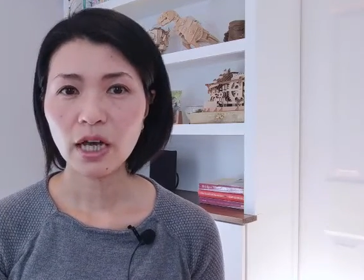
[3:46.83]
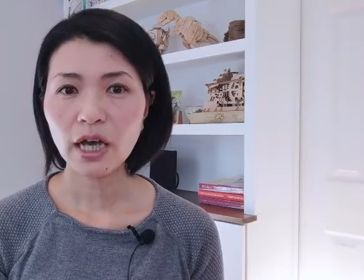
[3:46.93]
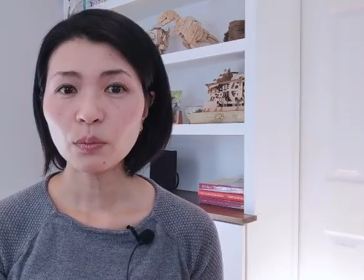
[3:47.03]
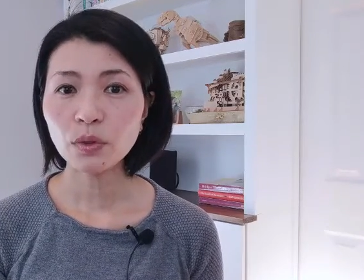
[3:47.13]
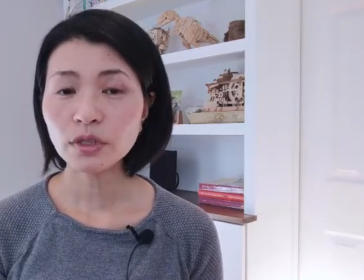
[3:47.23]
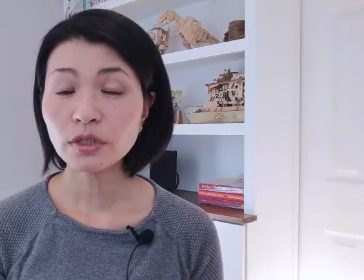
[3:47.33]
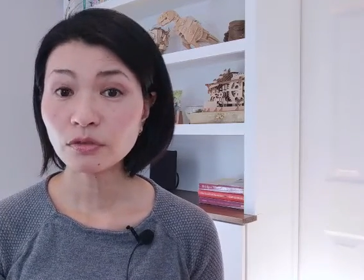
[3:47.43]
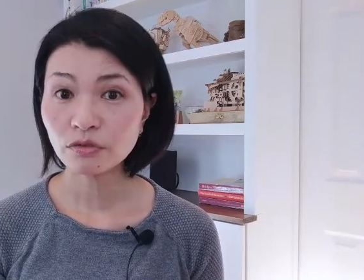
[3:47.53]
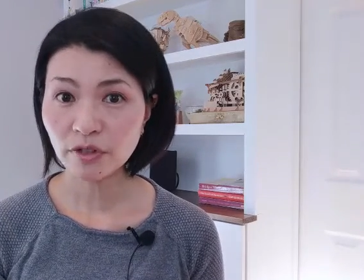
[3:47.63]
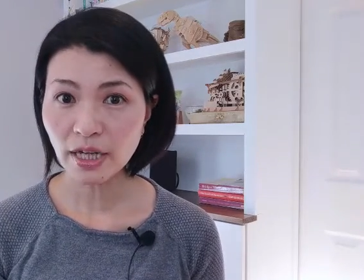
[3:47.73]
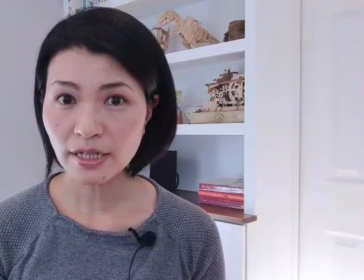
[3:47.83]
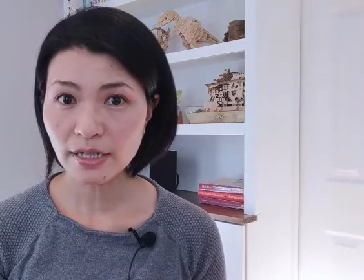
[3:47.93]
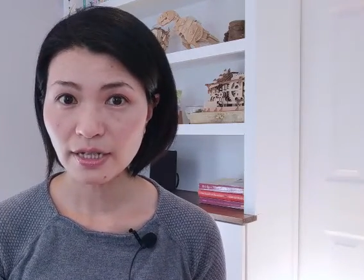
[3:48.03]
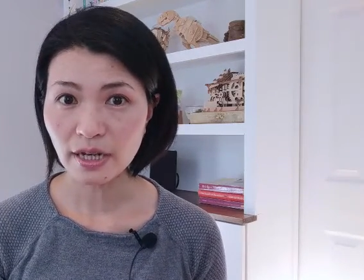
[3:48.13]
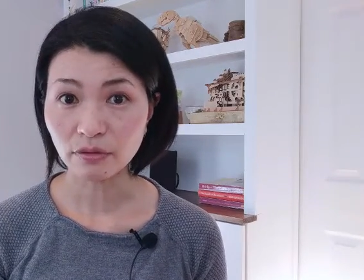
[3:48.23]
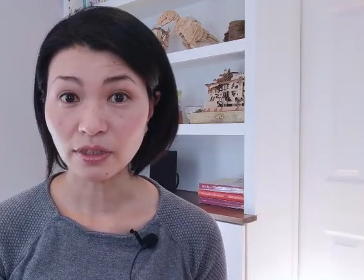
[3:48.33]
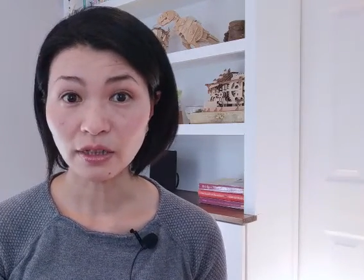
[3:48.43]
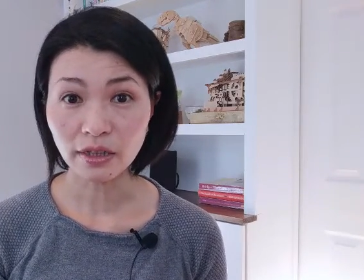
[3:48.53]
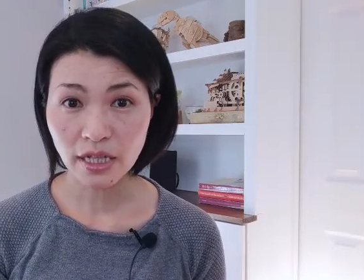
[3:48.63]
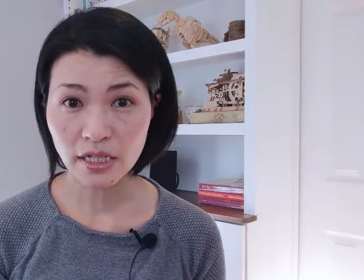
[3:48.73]
I want you to write down the
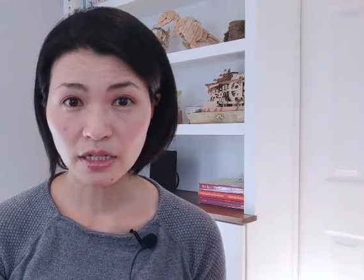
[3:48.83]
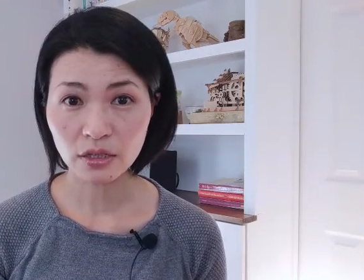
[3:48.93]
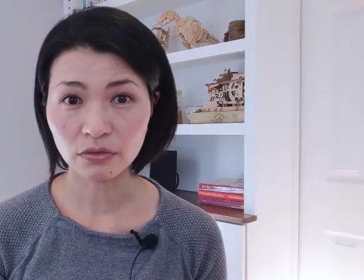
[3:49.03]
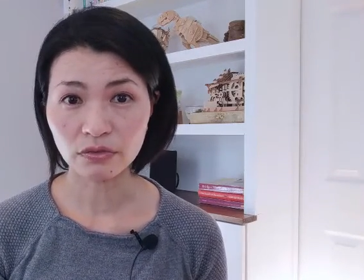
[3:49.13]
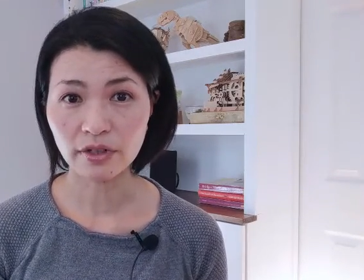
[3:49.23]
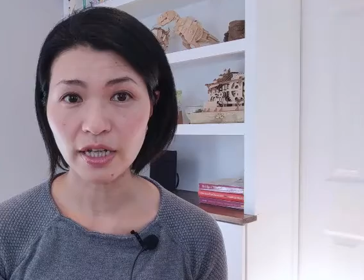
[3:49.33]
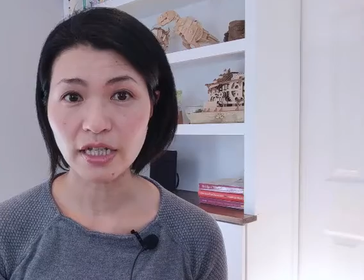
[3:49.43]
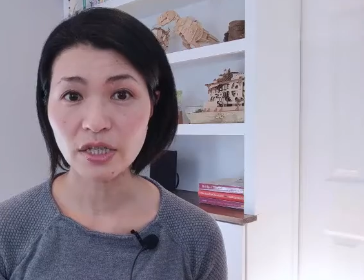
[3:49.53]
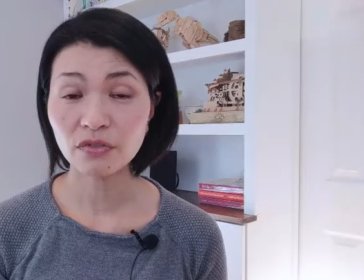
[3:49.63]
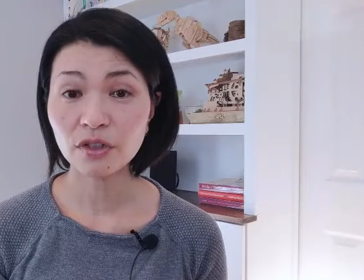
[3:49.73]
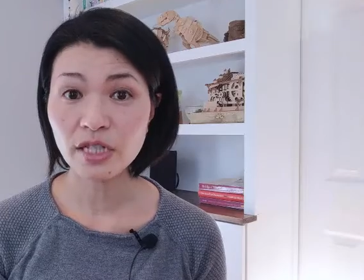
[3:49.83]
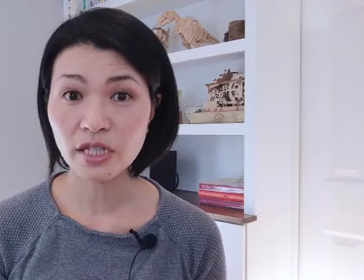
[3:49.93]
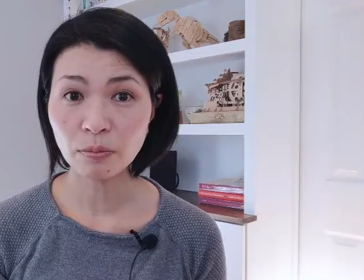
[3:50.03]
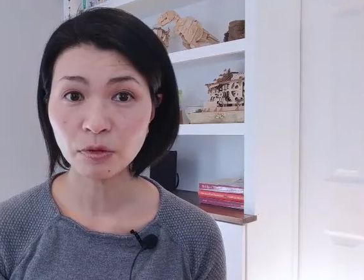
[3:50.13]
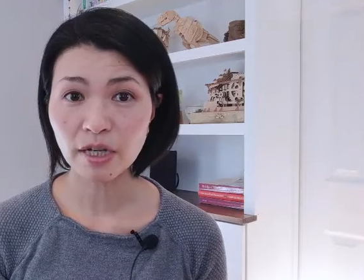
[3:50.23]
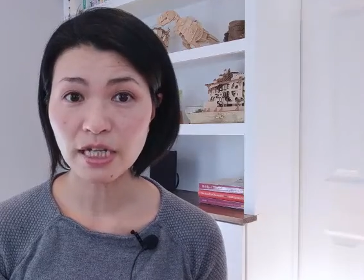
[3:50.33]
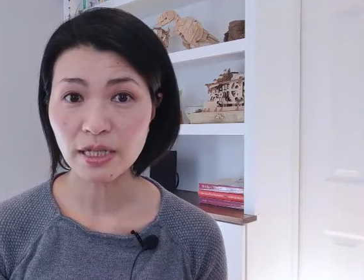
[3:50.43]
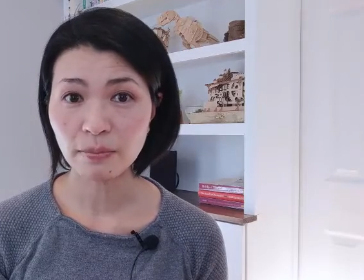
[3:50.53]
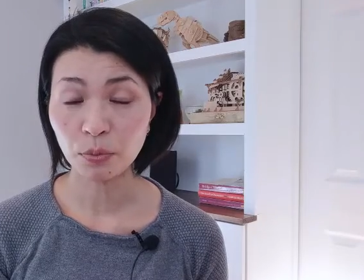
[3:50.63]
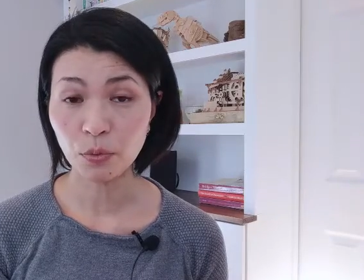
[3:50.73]
lexical phrase for
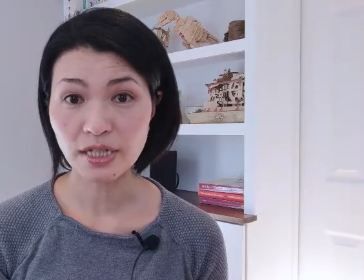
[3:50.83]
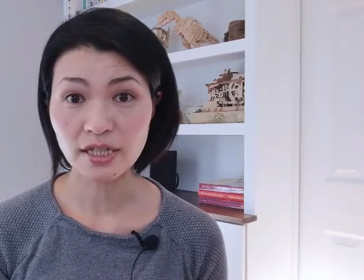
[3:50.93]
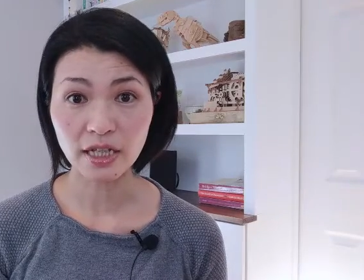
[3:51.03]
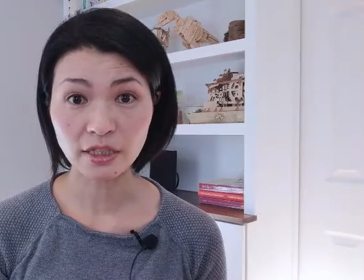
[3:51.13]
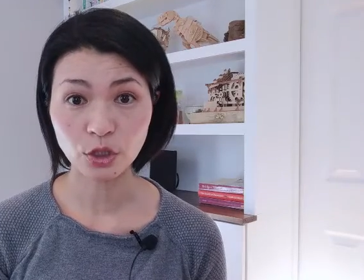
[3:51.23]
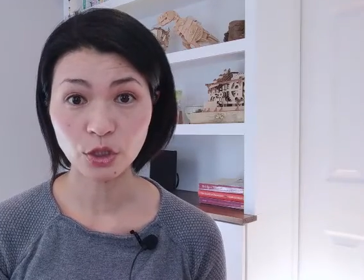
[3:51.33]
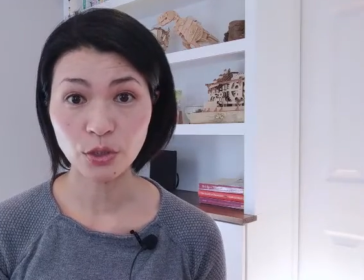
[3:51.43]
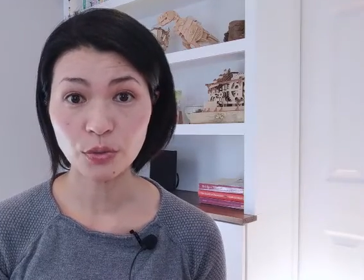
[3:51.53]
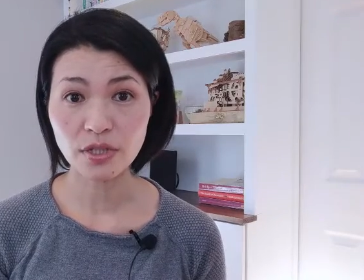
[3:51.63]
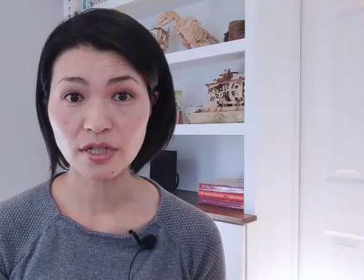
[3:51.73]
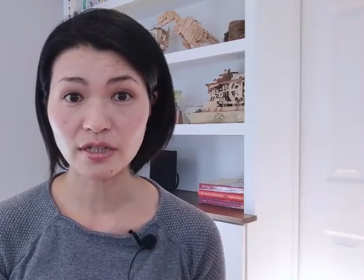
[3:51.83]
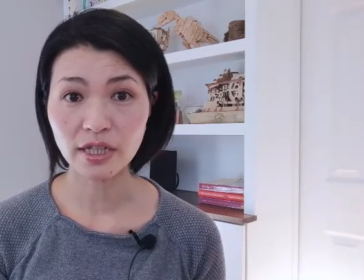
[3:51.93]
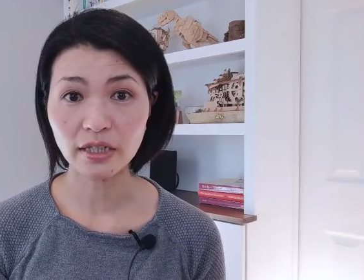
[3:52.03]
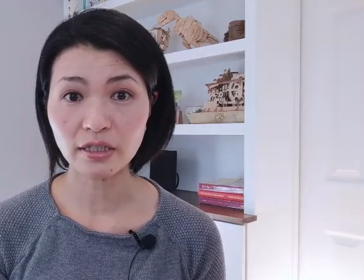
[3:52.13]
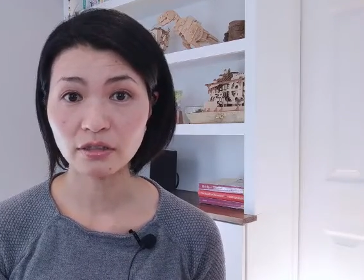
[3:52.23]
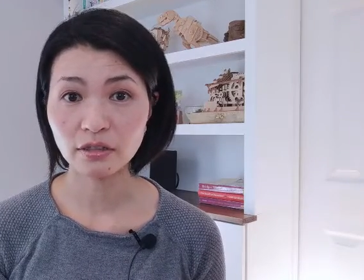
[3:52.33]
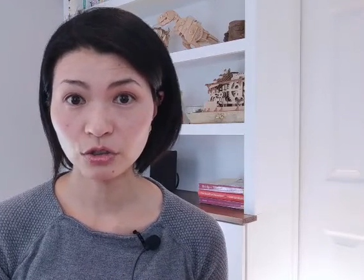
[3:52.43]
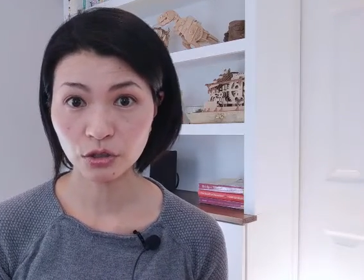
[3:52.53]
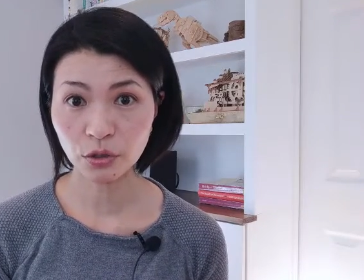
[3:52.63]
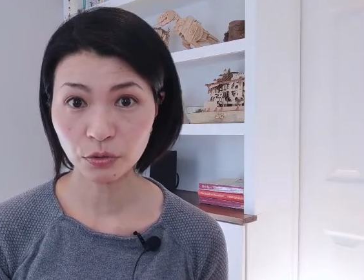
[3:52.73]
summarizing points that she used, like
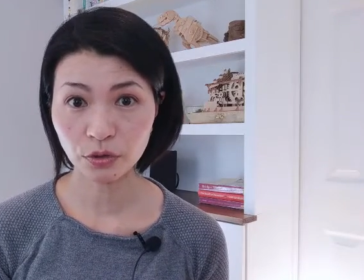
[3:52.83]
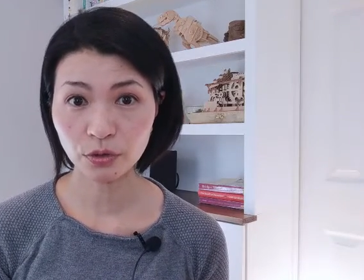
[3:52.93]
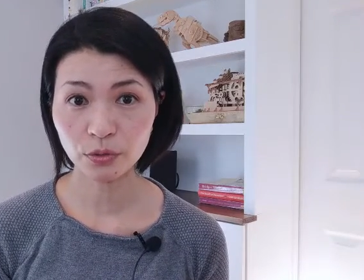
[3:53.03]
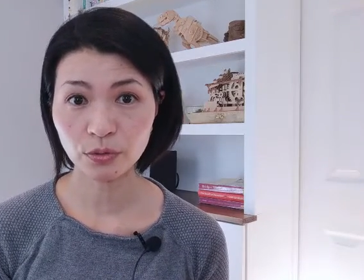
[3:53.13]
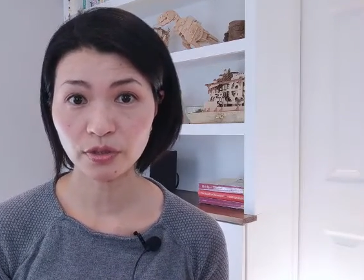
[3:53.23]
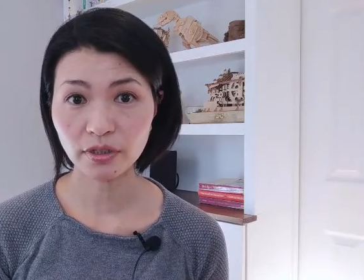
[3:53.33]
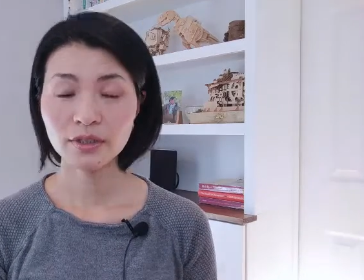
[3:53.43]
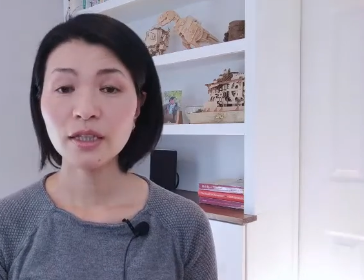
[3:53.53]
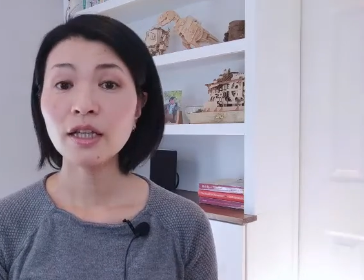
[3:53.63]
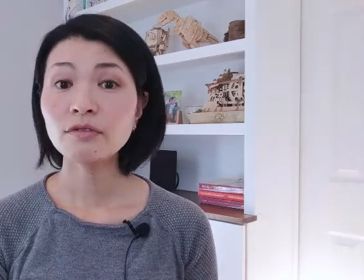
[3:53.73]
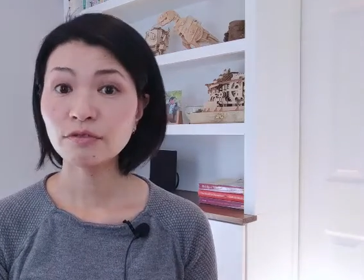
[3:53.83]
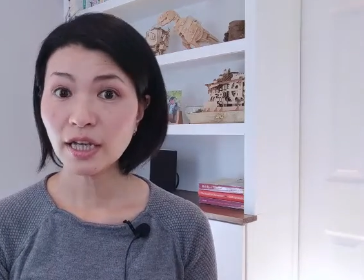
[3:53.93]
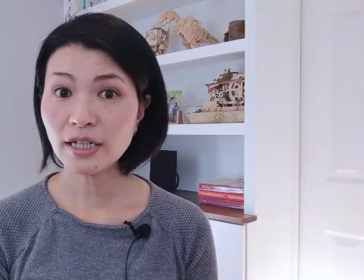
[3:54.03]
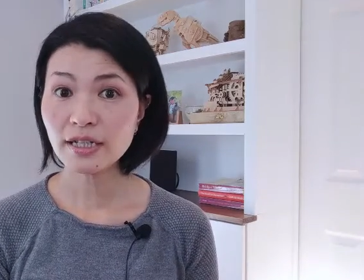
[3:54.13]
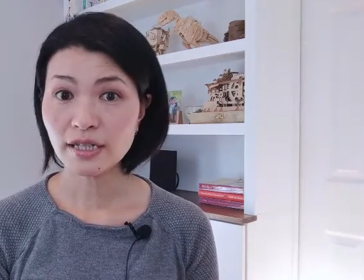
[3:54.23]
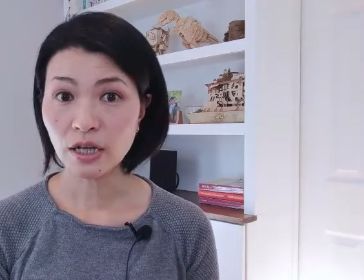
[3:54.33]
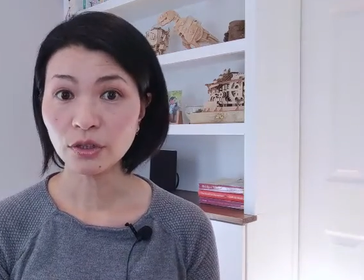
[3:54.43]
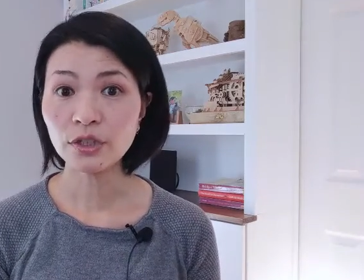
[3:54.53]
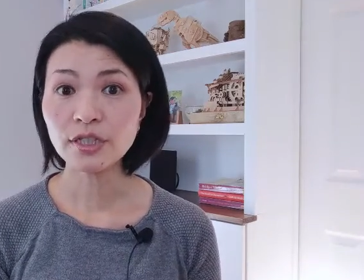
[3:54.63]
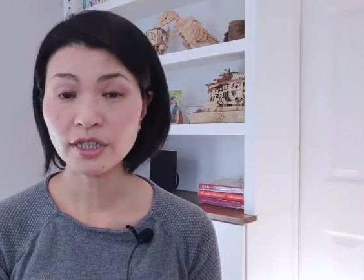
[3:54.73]
to conclude, and write
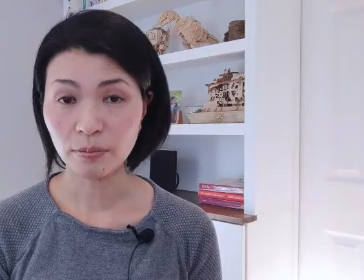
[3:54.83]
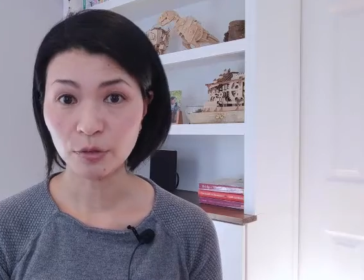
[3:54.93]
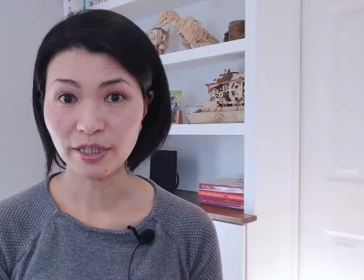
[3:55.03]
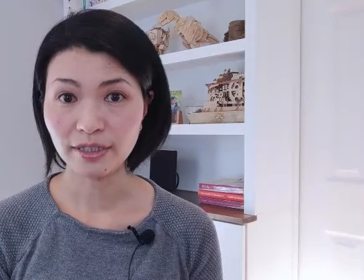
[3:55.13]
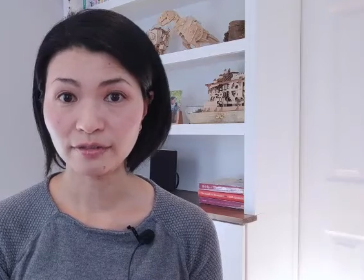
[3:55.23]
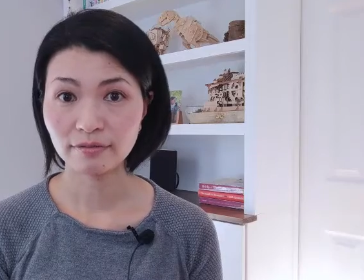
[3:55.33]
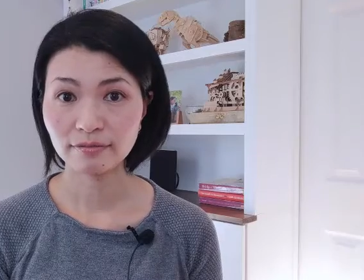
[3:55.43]
down her summary.